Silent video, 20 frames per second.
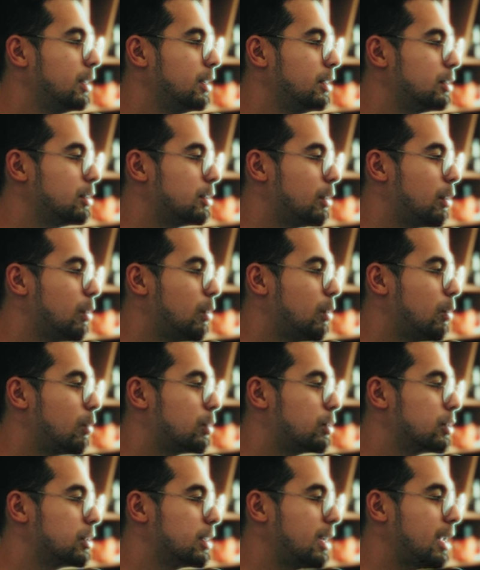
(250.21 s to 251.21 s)
So
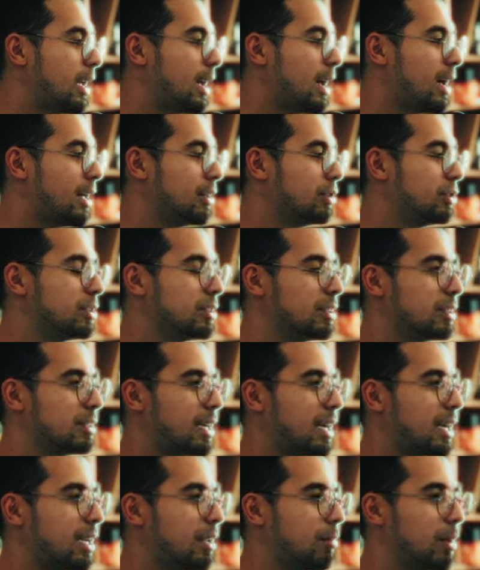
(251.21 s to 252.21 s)
we're just gonna add just a
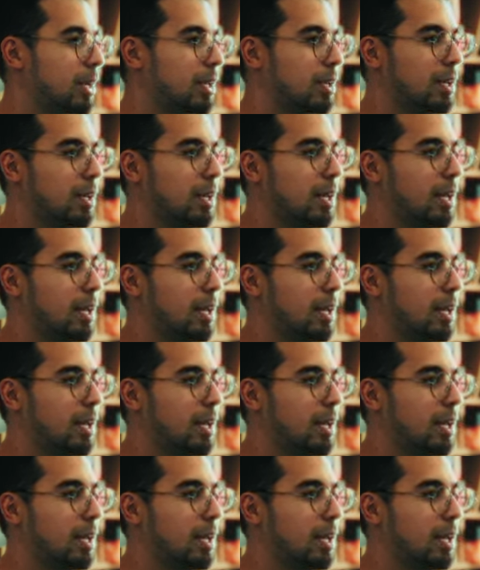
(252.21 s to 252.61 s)
tiny bit.